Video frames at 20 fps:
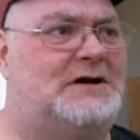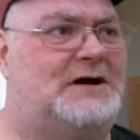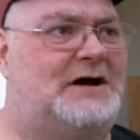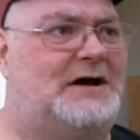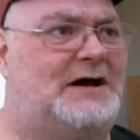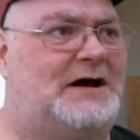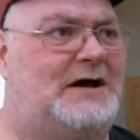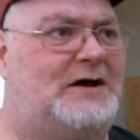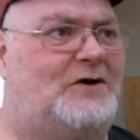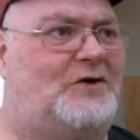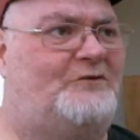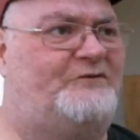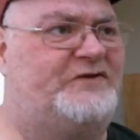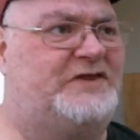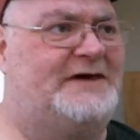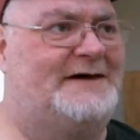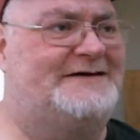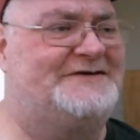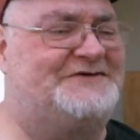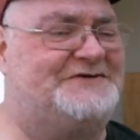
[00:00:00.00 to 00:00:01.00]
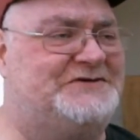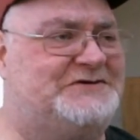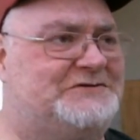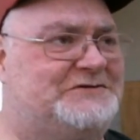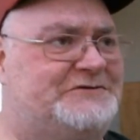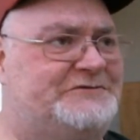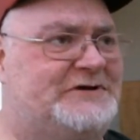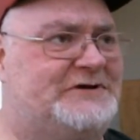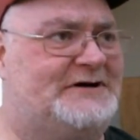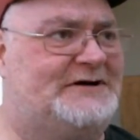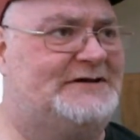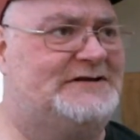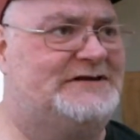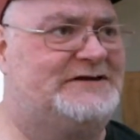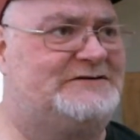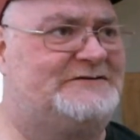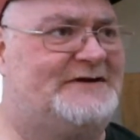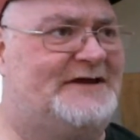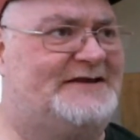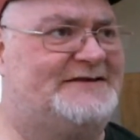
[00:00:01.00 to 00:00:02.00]
Hopefully, I'll see you
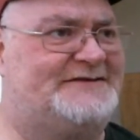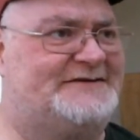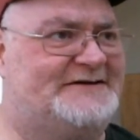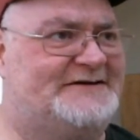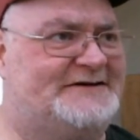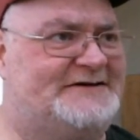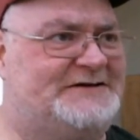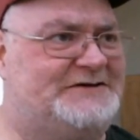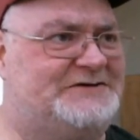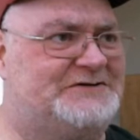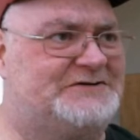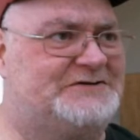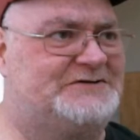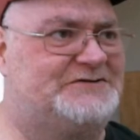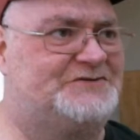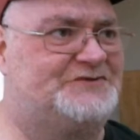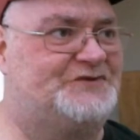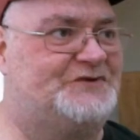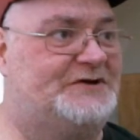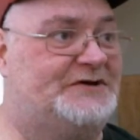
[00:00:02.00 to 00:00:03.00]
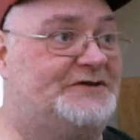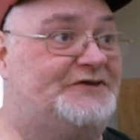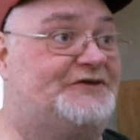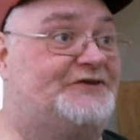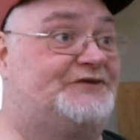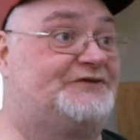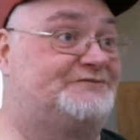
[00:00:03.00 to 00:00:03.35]
later on tonight with